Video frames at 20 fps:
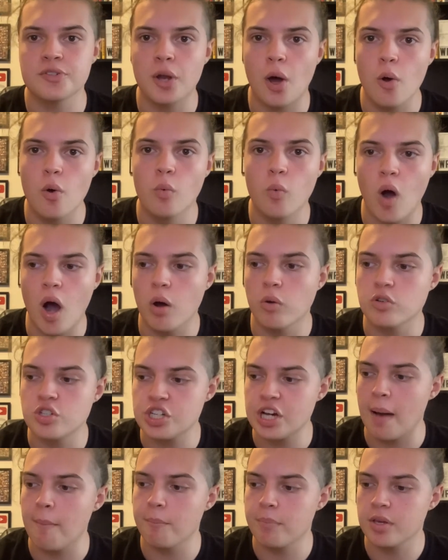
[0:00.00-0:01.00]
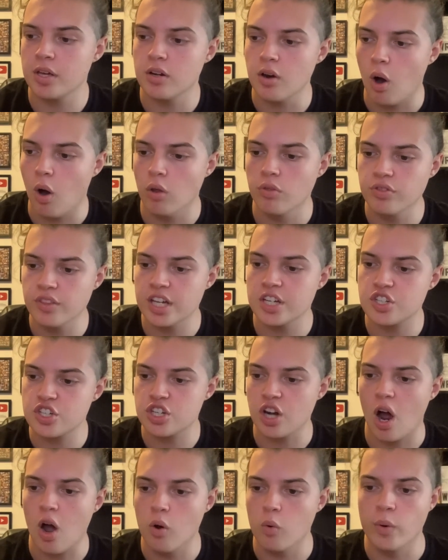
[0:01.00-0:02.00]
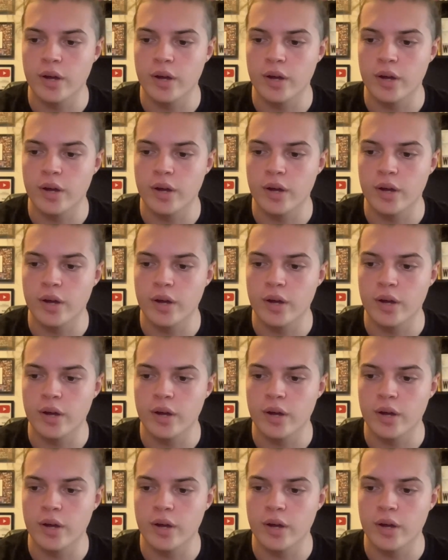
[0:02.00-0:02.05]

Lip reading: no world champion on this show.